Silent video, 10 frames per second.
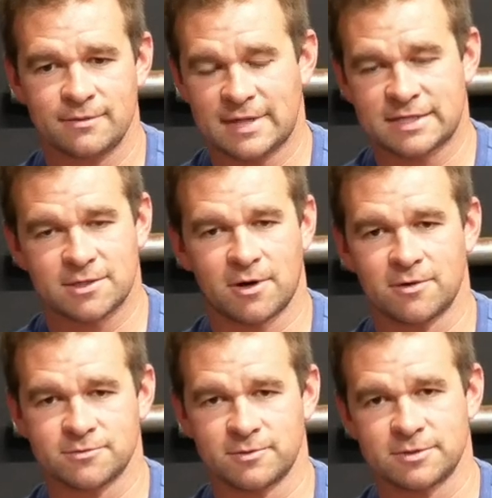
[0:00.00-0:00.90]
That's how
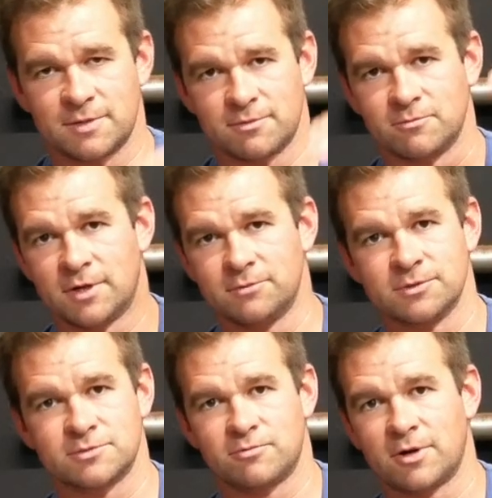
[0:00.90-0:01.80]
ours was. Number 1
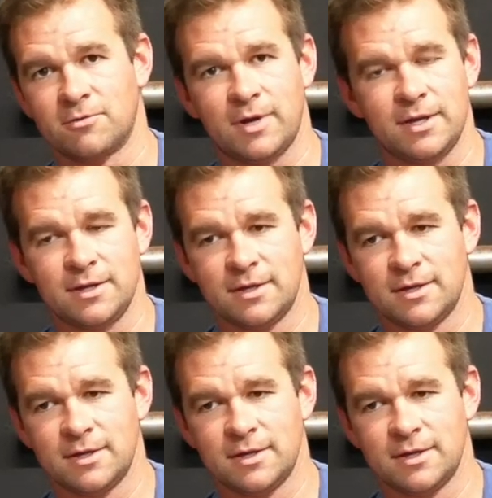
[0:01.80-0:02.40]
was runaway.